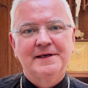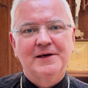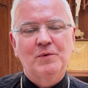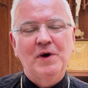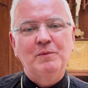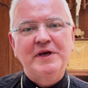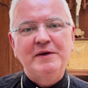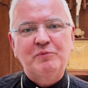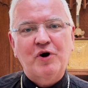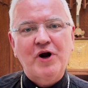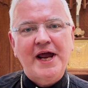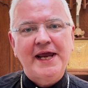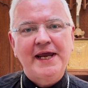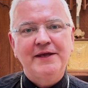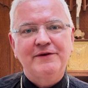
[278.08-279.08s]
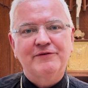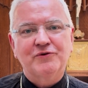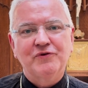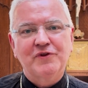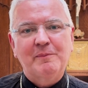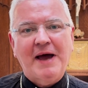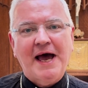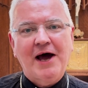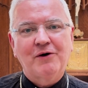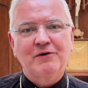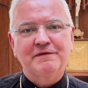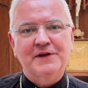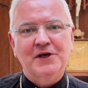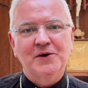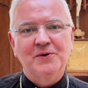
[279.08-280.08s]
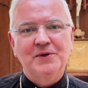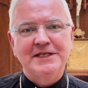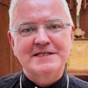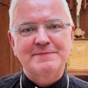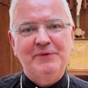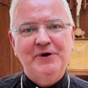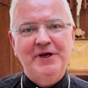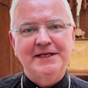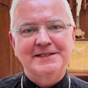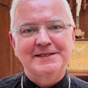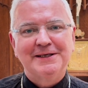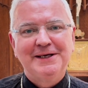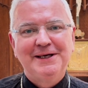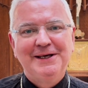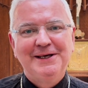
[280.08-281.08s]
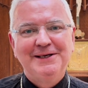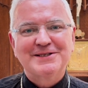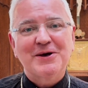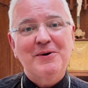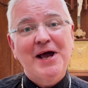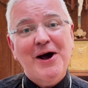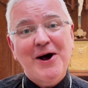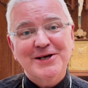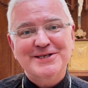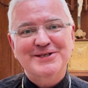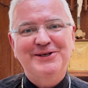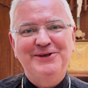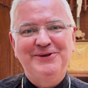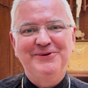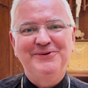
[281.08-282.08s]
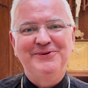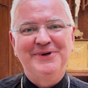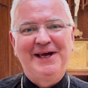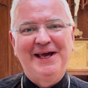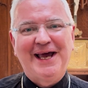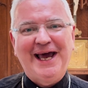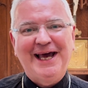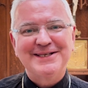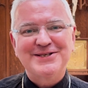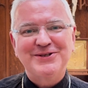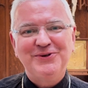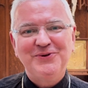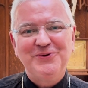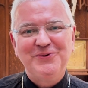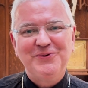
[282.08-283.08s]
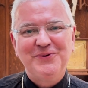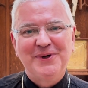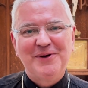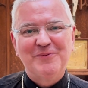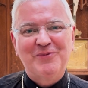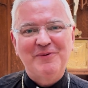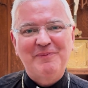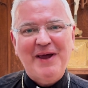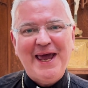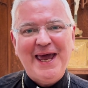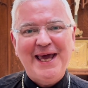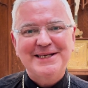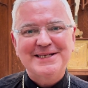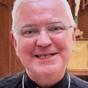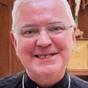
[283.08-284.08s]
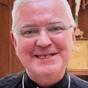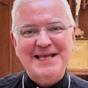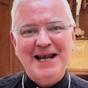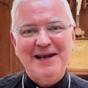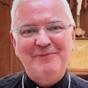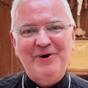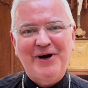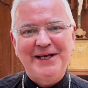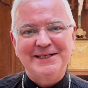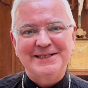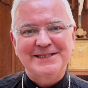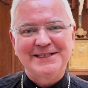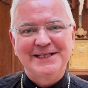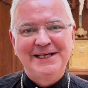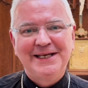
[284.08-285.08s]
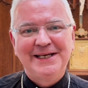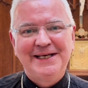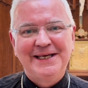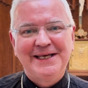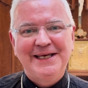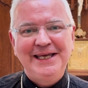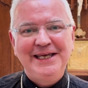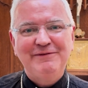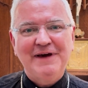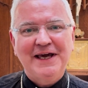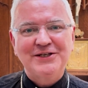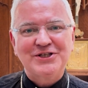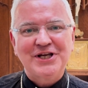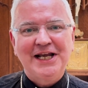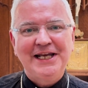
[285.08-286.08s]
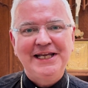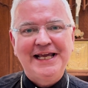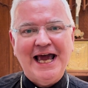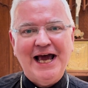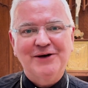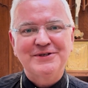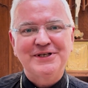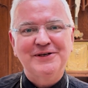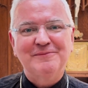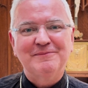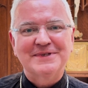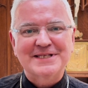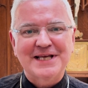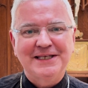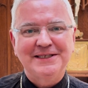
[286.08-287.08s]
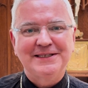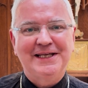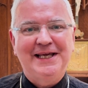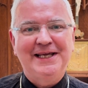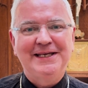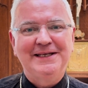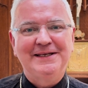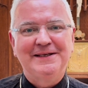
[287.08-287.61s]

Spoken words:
when we pray through the power of the Holy Spirit. So I ask you, as you prepare to celebrate Evangelii Gaudium Sunday,